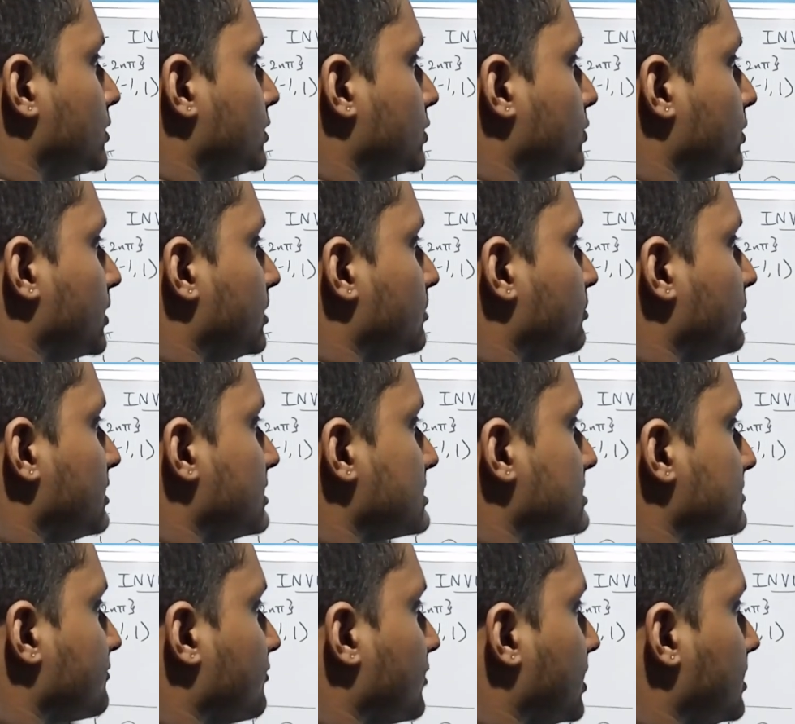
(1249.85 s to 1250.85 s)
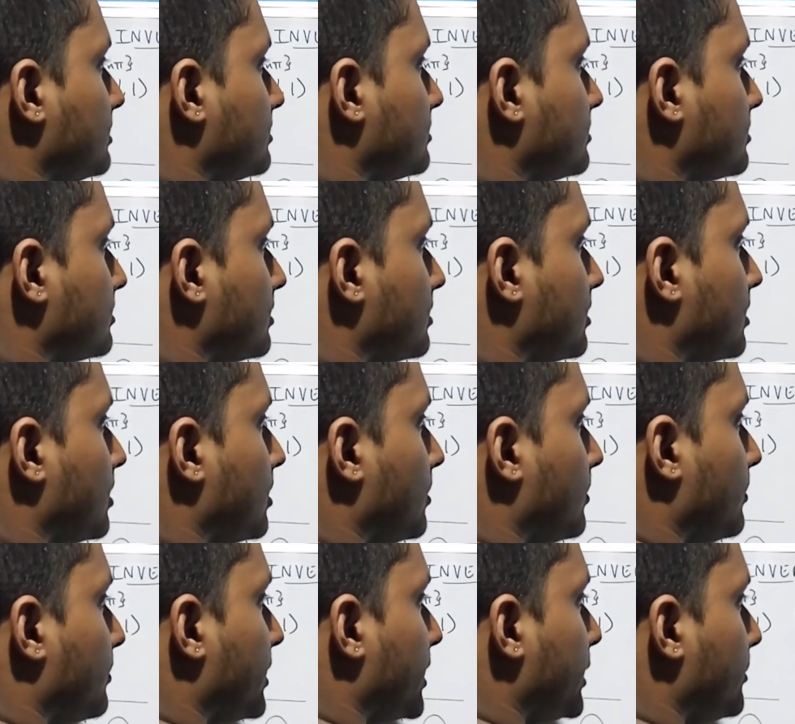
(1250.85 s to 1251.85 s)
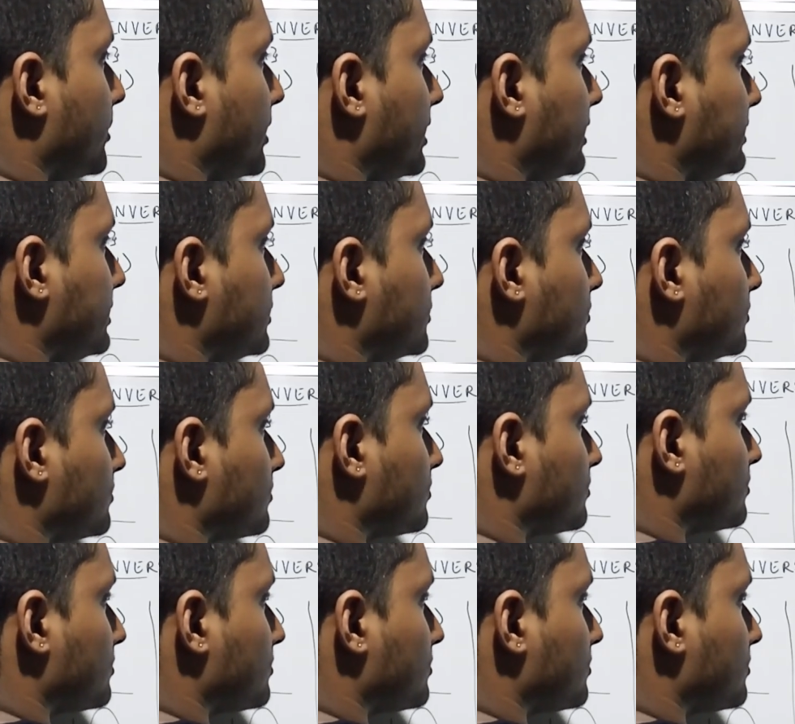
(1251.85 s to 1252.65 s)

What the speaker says: 2n plus 1 pi by 2.